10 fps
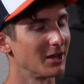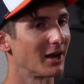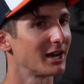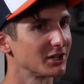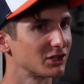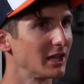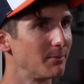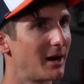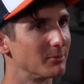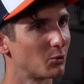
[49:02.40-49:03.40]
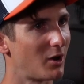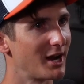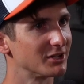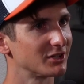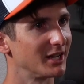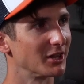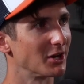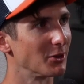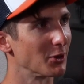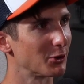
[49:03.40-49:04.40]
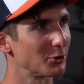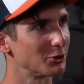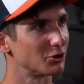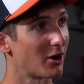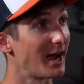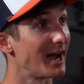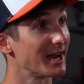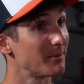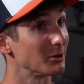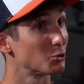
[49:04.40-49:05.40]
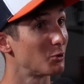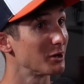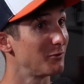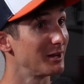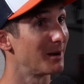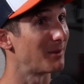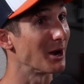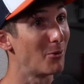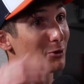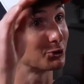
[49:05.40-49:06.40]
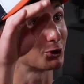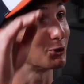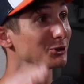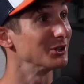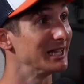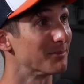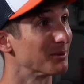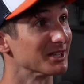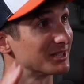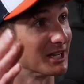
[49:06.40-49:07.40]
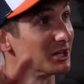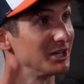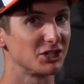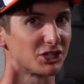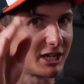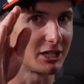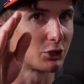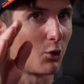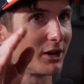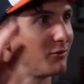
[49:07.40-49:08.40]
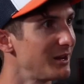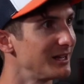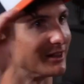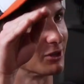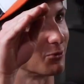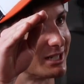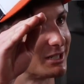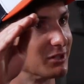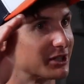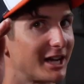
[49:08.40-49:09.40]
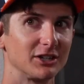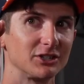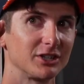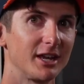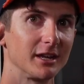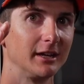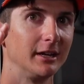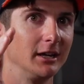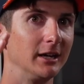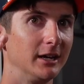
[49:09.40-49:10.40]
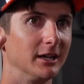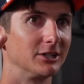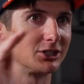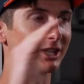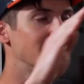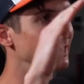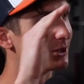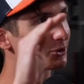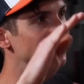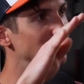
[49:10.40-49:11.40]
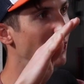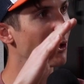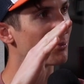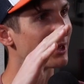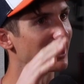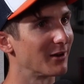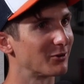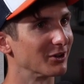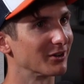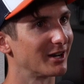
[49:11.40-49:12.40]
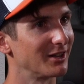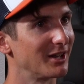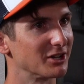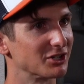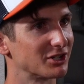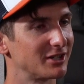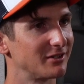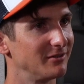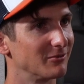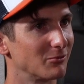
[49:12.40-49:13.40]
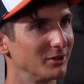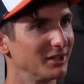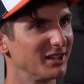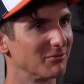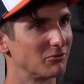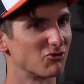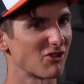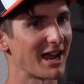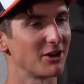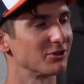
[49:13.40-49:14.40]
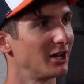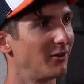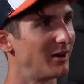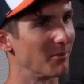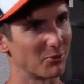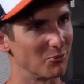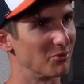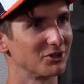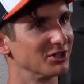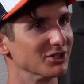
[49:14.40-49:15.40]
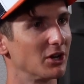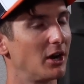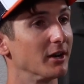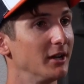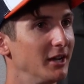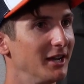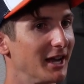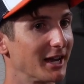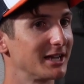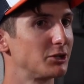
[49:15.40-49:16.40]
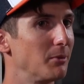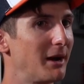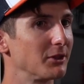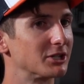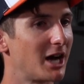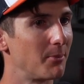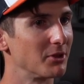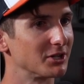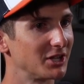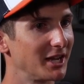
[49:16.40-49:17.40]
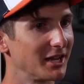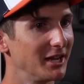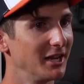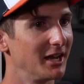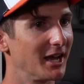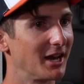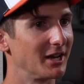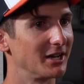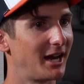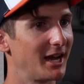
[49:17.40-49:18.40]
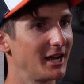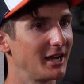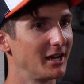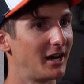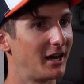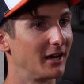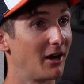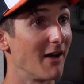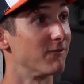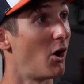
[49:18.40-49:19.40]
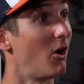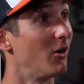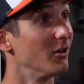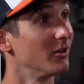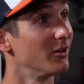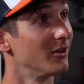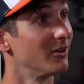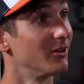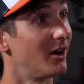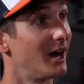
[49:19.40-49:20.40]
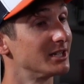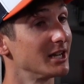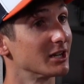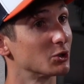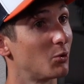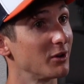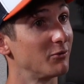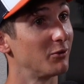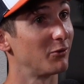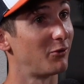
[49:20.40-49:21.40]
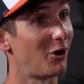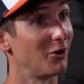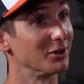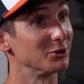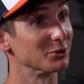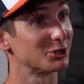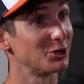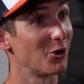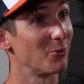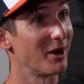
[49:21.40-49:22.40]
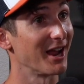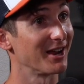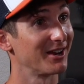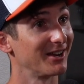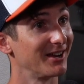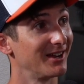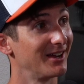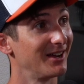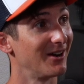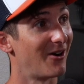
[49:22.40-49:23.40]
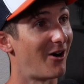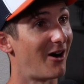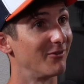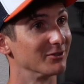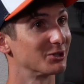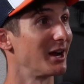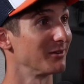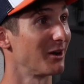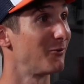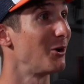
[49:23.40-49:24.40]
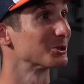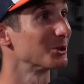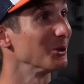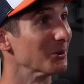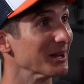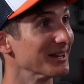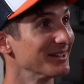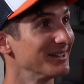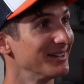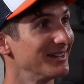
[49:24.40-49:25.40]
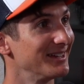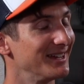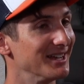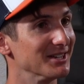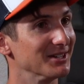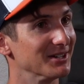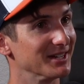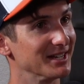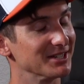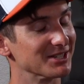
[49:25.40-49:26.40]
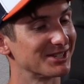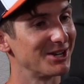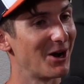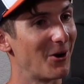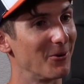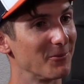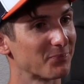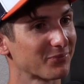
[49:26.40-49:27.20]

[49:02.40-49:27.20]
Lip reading: kind of slip up twice, and then on the 3rd try, I get about 20 feet up. I almost turn the lip of this thing. You need to just get 20 feet, and then the rest of it's kind of just like a little slope that you have to kind of like just really drag yourself up through bushes on. And I get to about the top of this thing, and I fall. I take a 20-foot fall into a snowbank off. So I fall soloing into snow.